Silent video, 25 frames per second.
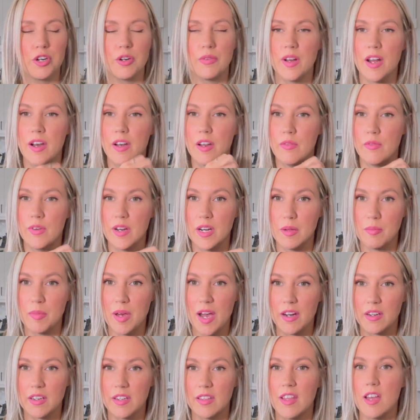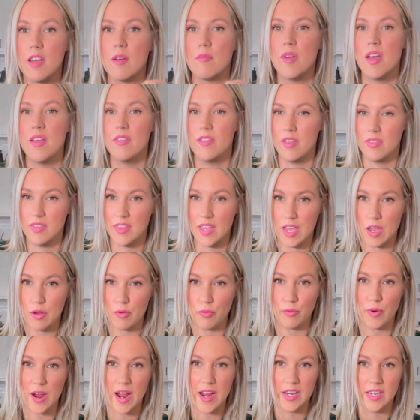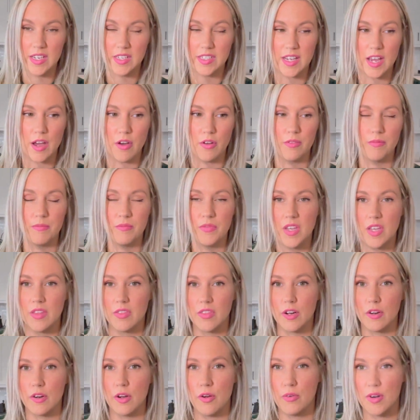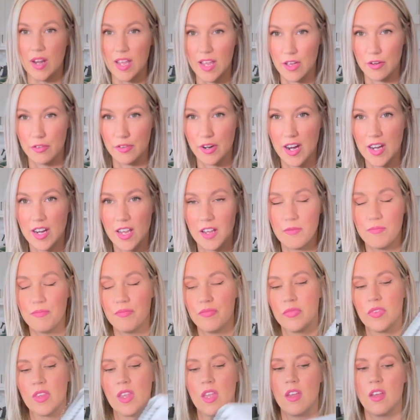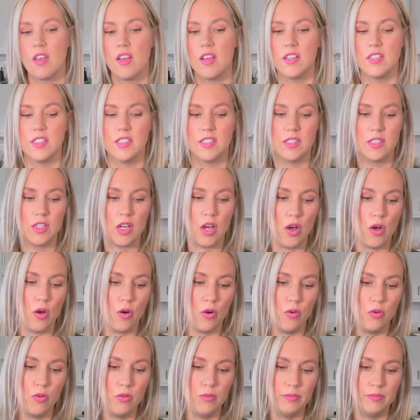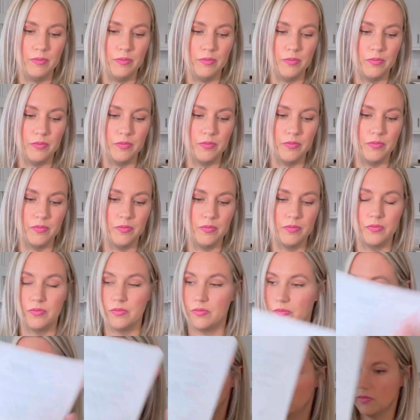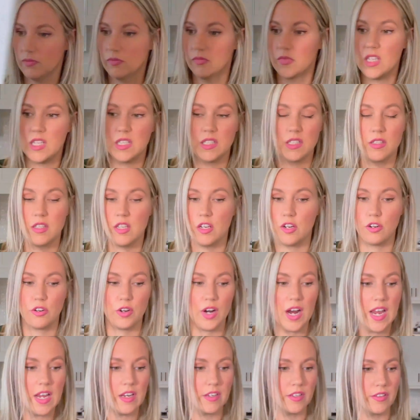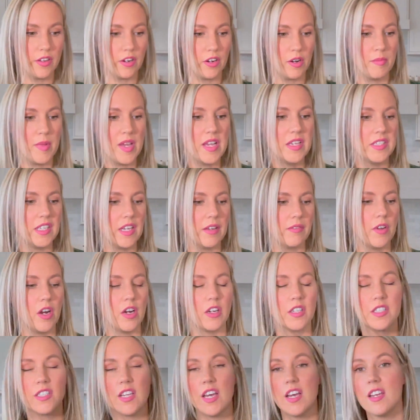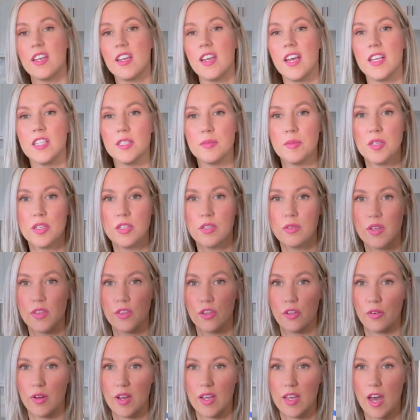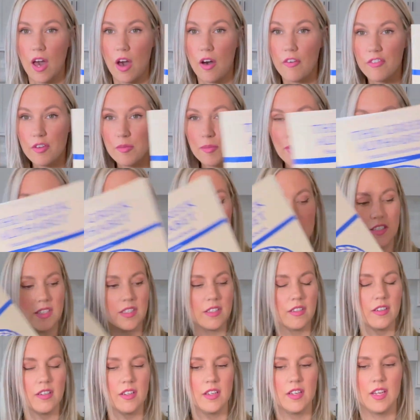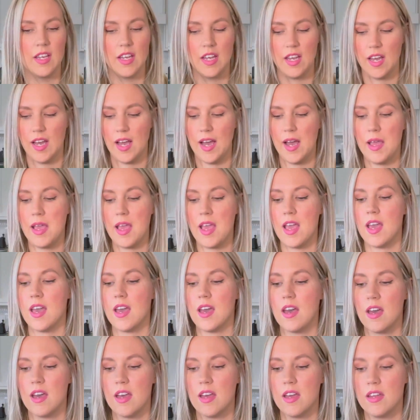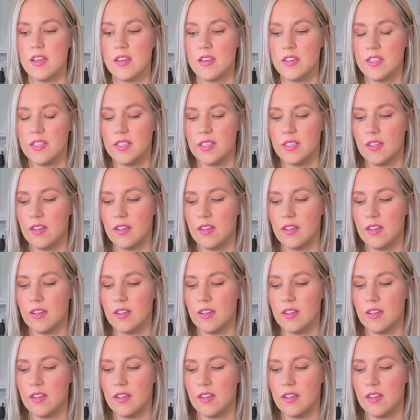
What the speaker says: around and read it back to them, and then they write it down in their own handwriting. So they're great. They're amazing. Our son has been doing the Greek alphabet, and